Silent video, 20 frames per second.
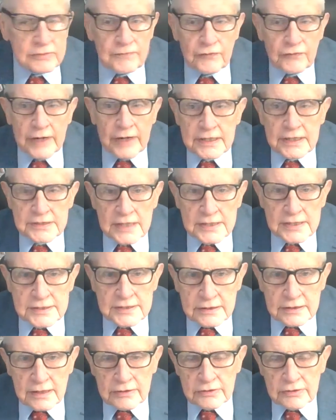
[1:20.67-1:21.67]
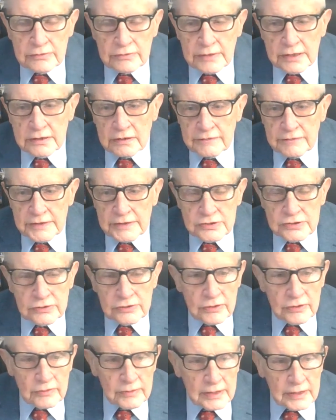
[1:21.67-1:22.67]
Frank, as I said, our Director of
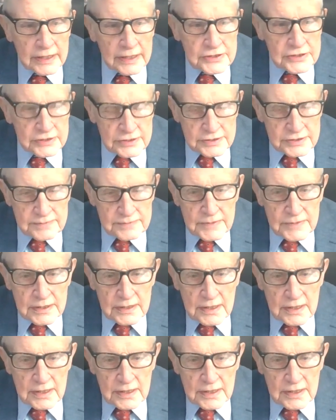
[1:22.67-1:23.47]
External Relations.